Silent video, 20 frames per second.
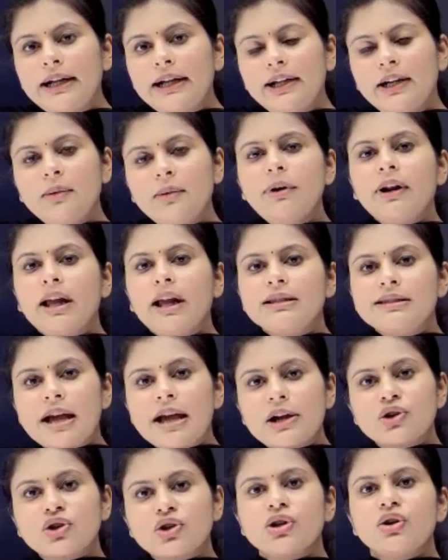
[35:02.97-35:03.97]
item,
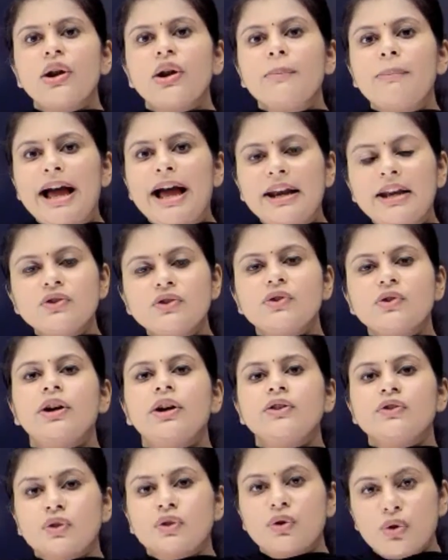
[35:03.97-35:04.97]
transaction or balance or
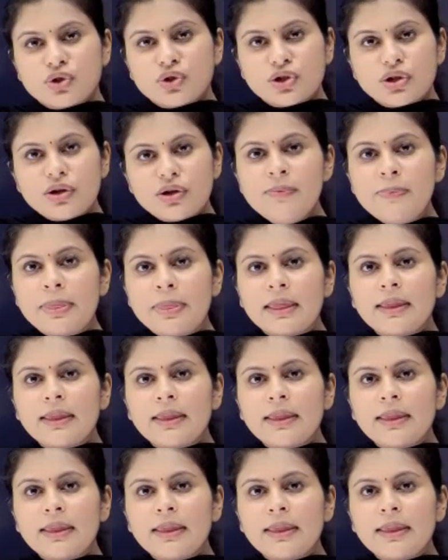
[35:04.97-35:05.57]
disclosure.